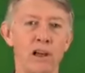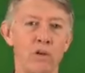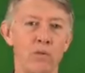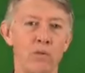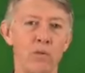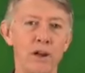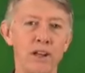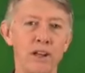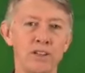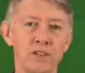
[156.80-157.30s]

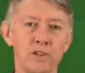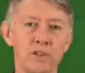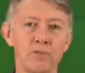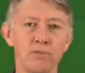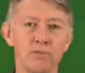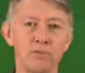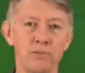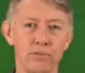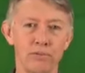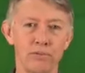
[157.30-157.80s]
which
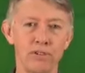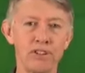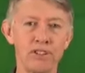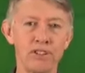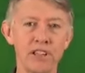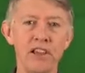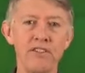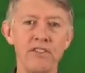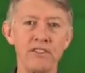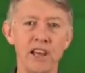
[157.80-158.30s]

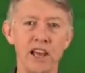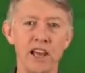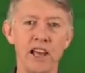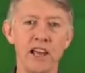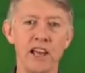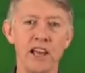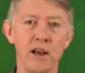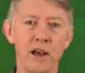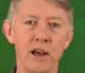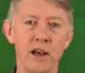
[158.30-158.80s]
received
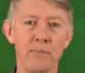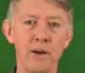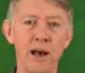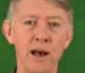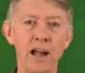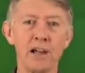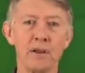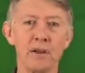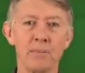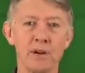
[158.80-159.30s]
a
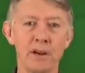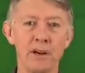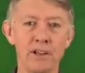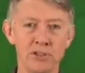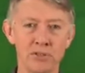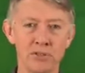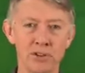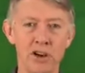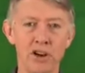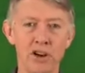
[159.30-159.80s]
market
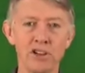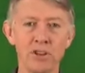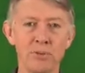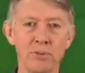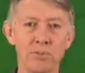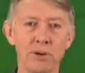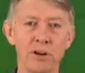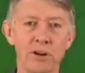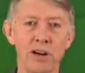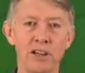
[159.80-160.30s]
price or an
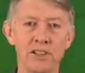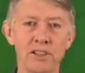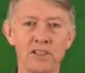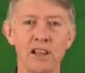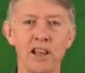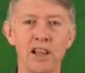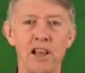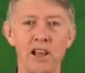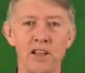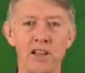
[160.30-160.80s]
auction
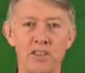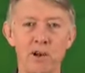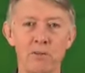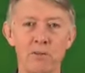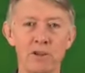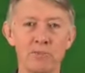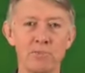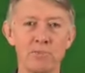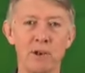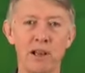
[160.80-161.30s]
price that
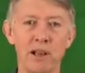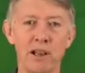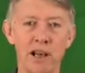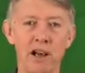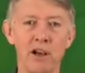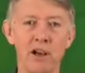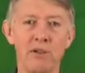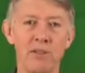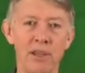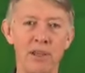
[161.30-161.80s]
was
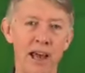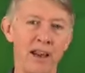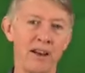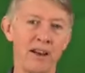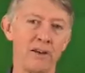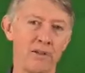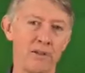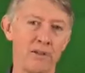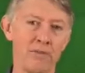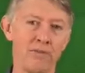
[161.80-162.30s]
below
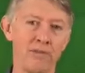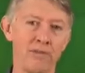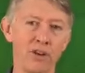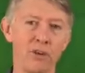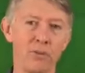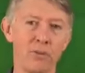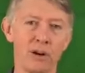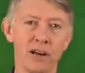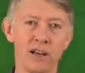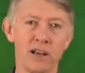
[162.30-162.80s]
that
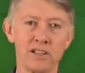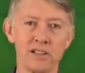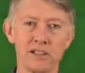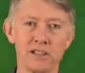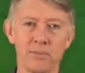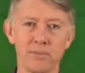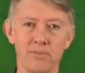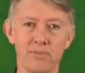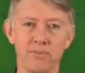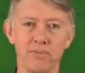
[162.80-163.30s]
floor
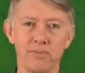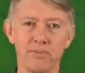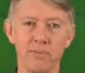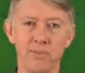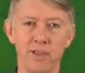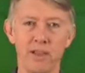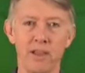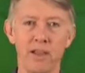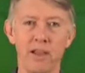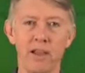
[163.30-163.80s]
price.
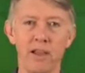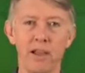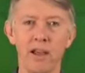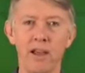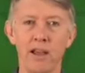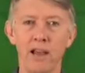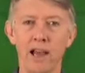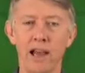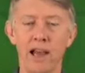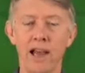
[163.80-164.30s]

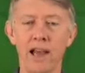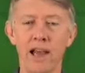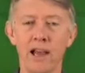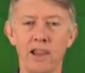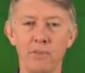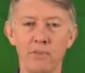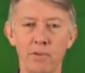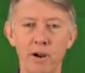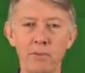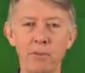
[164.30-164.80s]

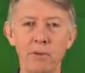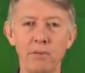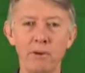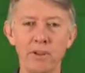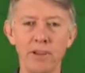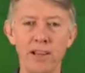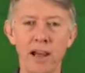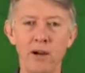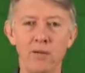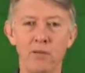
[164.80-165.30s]
The problem
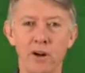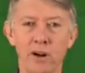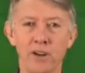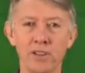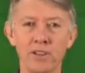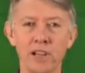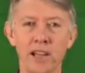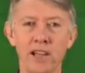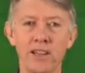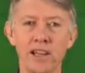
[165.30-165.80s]
with that
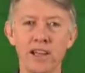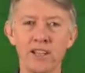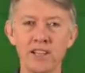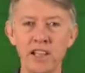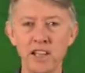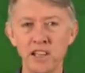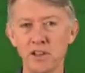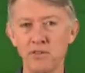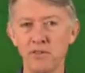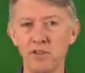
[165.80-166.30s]
was that they
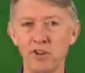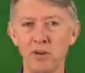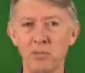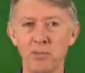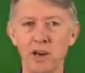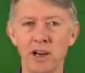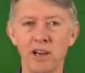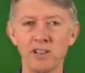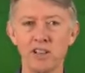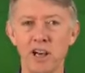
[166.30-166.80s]
set the floor
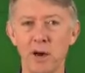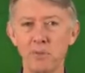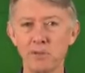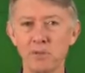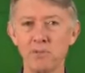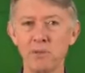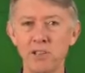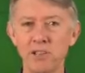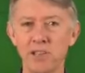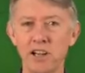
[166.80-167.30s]
price
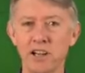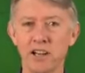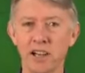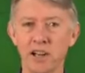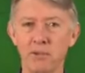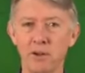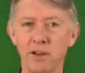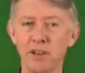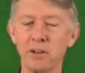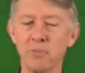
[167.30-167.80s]

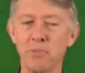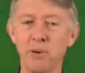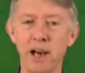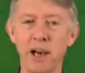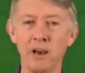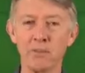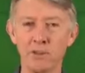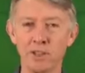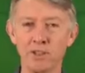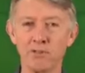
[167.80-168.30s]
optimistically when
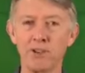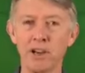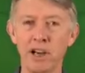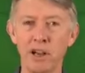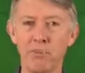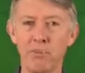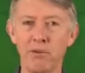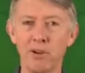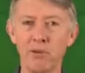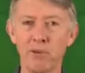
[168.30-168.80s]
demand was
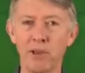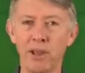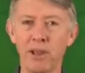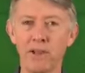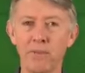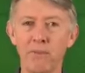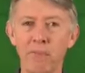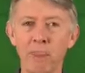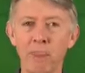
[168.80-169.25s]
really booming,